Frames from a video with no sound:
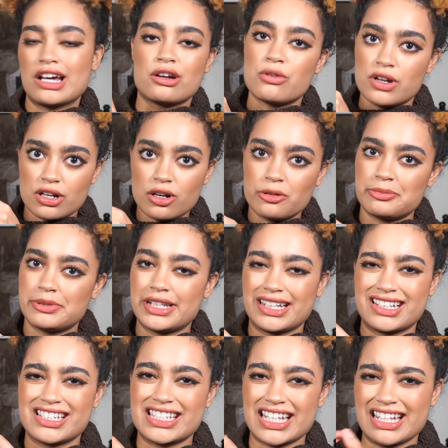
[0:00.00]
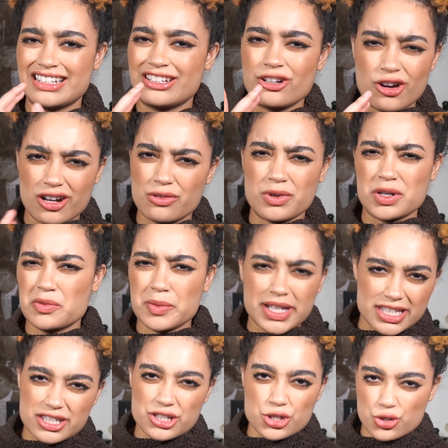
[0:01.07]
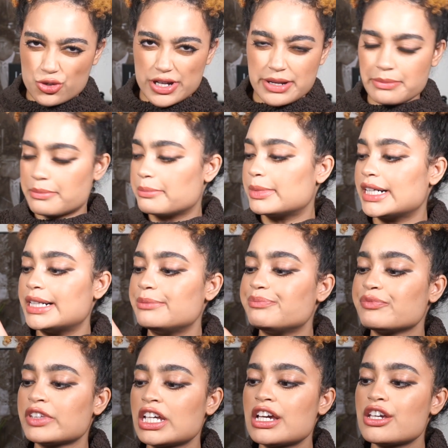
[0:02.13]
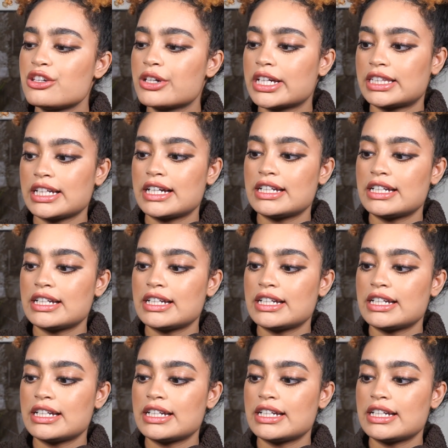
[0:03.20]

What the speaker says: I don't want to open it because then, you know, I don't want to waste a strip, but you get the